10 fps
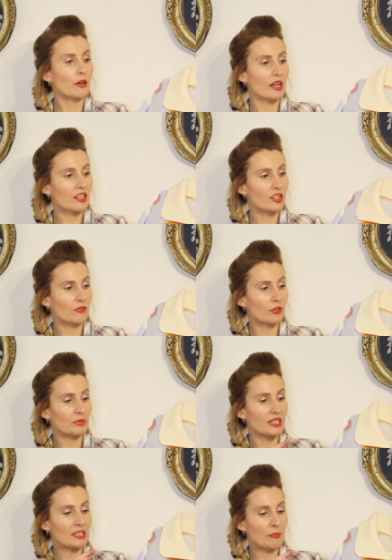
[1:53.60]
ranging
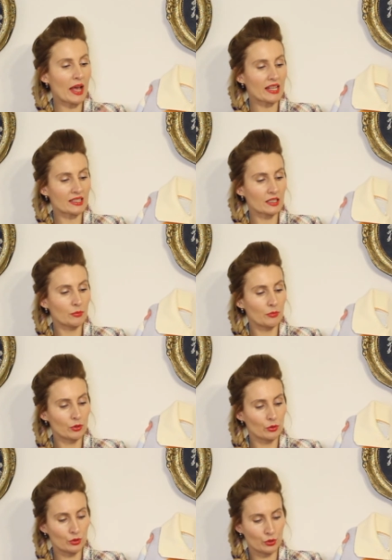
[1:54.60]
from this pastel
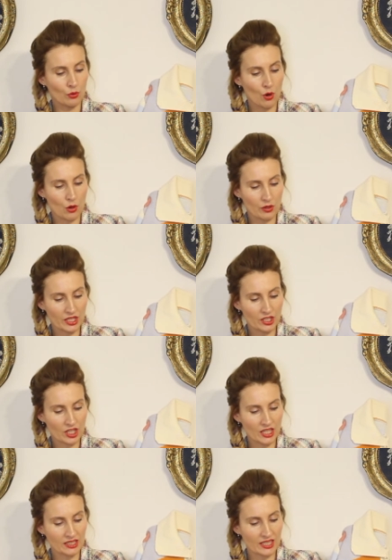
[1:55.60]
blue to
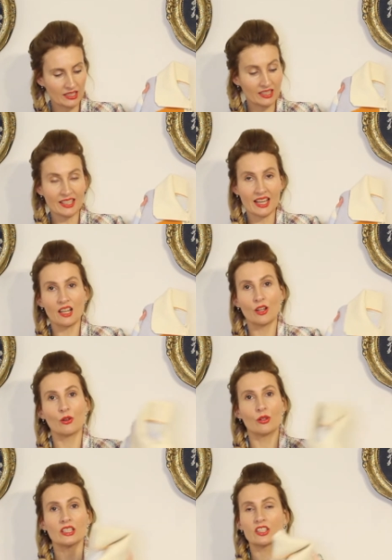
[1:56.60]
orange and then
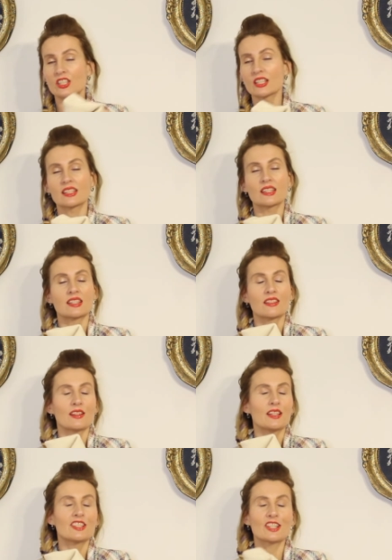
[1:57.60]
yellow. It's
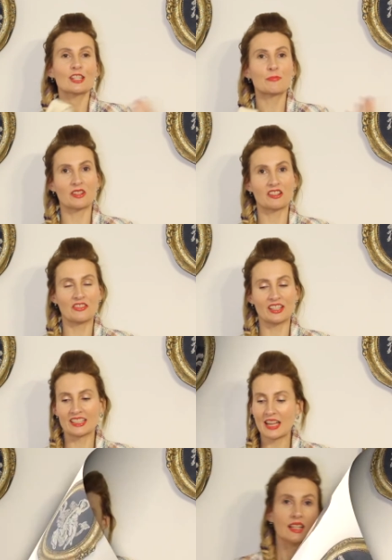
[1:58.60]
just perfect.